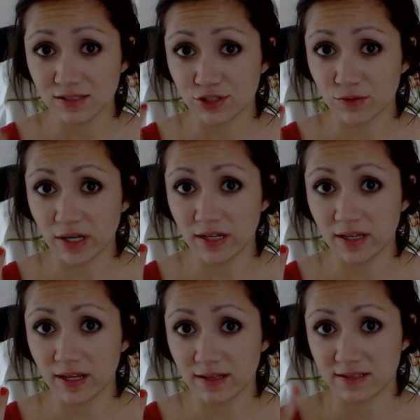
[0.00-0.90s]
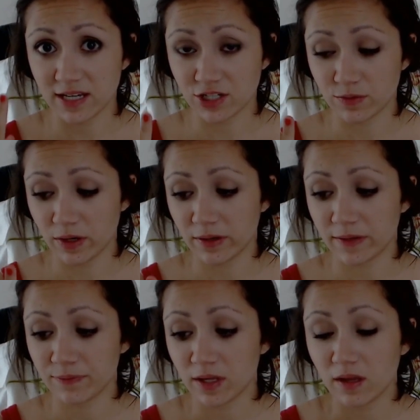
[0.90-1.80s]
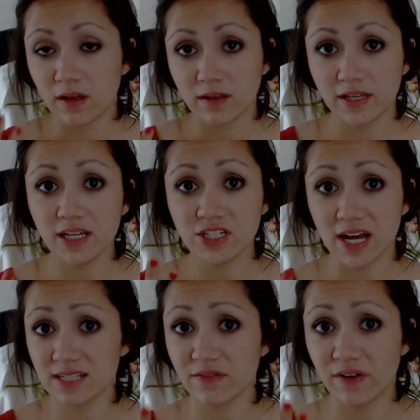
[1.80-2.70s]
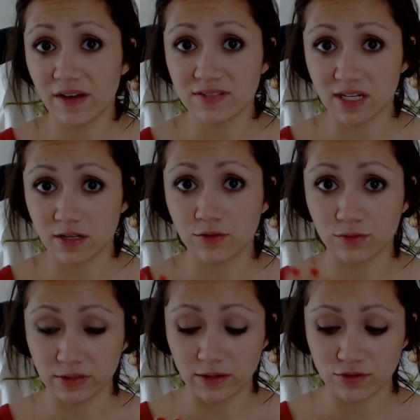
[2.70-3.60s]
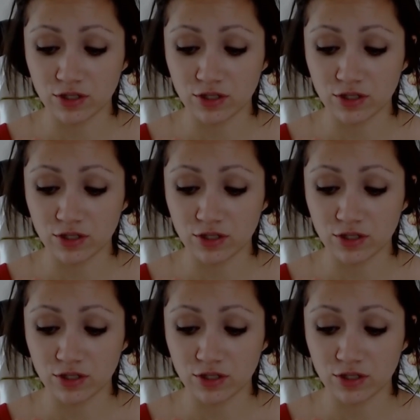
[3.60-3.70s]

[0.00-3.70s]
Serenity, and Sanctuary. Each has a 5-second cooldown.